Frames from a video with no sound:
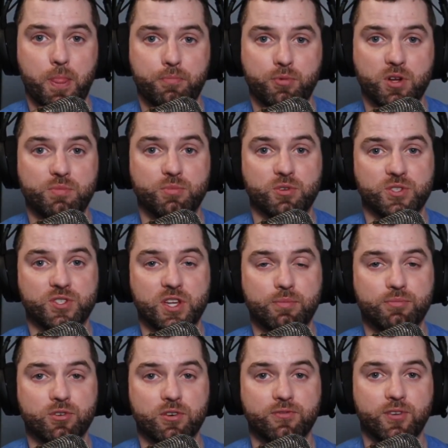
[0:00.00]
pre-built
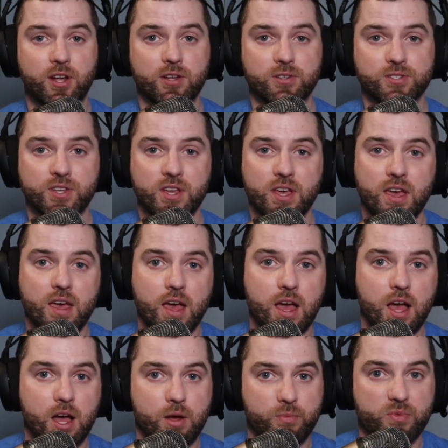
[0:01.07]
sound profiles,
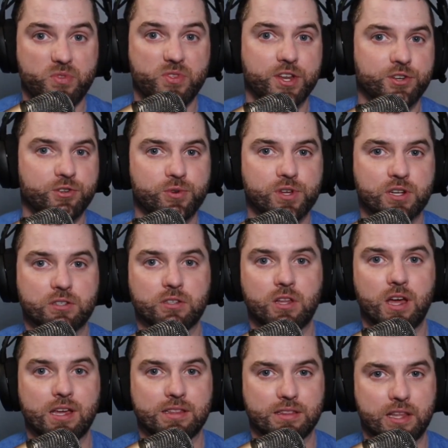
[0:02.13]
they do get a
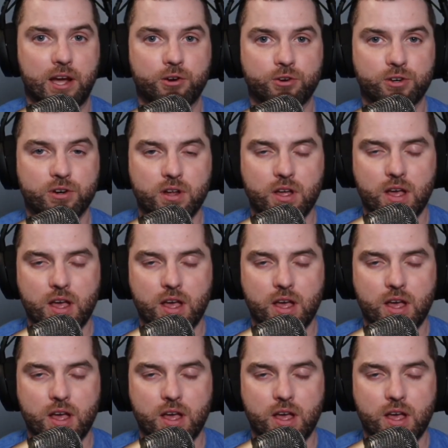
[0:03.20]
lot louder.